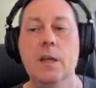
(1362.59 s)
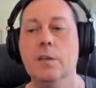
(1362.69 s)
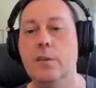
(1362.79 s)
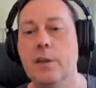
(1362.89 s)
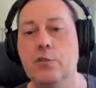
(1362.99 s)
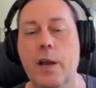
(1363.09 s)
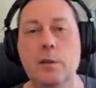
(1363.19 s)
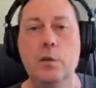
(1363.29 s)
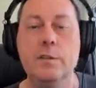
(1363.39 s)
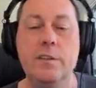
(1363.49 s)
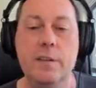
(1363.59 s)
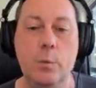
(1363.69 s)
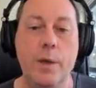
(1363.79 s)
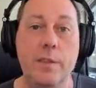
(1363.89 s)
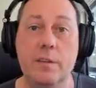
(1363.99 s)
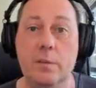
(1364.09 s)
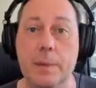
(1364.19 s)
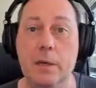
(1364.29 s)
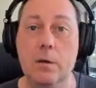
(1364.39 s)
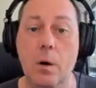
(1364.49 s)
So they try and look to see when this is
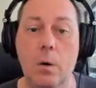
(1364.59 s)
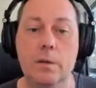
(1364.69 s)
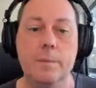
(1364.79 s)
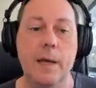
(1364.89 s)
being called,